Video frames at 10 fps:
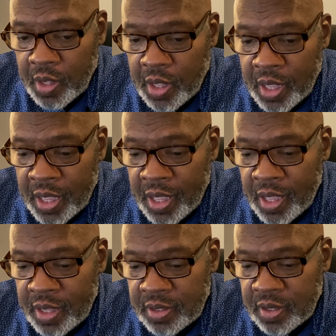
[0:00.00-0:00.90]

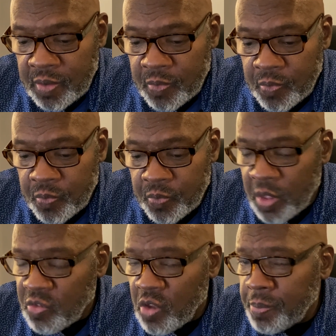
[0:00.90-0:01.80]
And
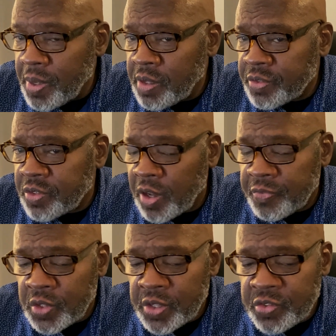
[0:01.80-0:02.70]
it's gonna be a little tough
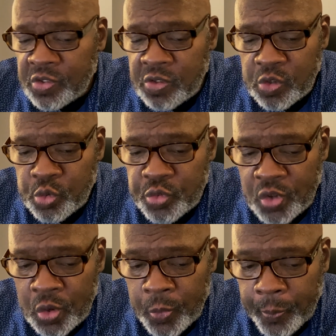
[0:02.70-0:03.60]
to listen to,
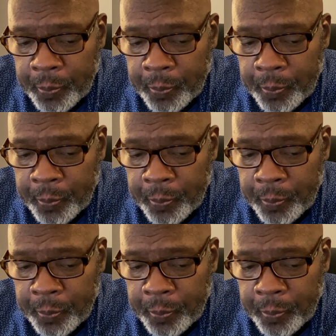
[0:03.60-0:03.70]
so